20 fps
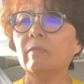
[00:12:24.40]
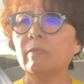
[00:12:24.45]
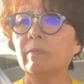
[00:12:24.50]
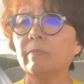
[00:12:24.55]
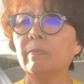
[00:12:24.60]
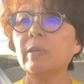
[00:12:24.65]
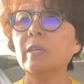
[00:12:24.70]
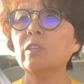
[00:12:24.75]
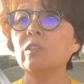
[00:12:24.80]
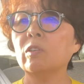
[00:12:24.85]

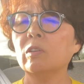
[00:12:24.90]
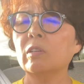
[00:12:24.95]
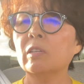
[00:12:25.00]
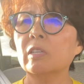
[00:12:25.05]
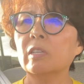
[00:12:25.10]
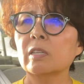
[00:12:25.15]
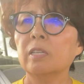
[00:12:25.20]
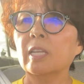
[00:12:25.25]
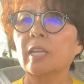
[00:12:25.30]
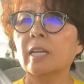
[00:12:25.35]

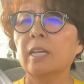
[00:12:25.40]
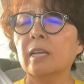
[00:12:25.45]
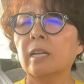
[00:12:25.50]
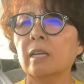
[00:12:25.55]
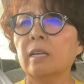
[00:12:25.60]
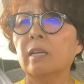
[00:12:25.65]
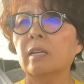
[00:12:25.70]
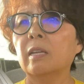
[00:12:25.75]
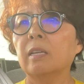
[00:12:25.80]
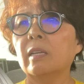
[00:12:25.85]
pictures.
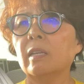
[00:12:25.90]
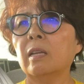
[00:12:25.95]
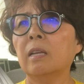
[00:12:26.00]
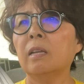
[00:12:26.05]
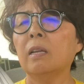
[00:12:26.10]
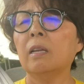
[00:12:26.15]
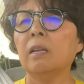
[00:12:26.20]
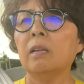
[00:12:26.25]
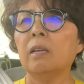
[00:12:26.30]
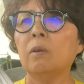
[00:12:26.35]

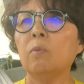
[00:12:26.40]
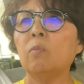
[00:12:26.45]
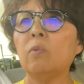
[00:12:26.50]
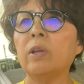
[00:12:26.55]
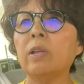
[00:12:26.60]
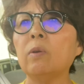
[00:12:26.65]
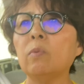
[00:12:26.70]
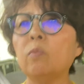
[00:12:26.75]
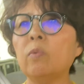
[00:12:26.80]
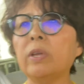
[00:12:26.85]

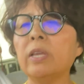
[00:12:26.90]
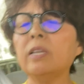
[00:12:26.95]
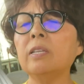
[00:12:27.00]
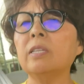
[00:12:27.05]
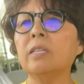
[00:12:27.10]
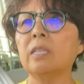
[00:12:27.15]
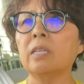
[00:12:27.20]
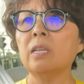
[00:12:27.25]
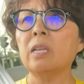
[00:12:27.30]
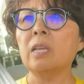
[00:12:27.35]
When we
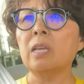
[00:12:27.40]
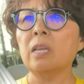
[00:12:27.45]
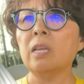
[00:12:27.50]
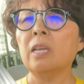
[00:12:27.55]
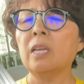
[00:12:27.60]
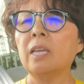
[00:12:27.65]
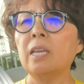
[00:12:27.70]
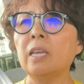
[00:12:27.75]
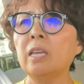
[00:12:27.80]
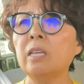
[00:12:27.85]

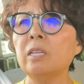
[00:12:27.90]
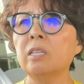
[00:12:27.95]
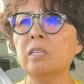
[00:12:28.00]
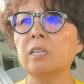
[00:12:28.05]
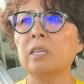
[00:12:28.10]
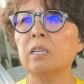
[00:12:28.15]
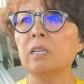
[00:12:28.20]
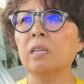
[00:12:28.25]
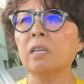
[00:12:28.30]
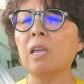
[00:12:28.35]
see
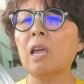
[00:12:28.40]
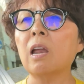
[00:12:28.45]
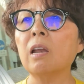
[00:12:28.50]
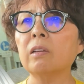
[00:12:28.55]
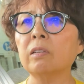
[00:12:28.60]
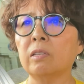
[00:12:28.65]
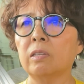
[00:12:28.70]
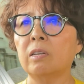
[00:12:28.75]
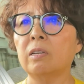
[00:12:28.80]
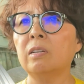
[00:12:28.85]
each
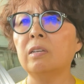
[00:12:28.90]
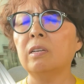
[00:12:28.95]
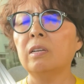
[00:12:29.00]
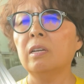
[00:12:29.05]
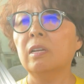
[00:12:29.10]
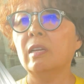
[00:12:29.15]
character,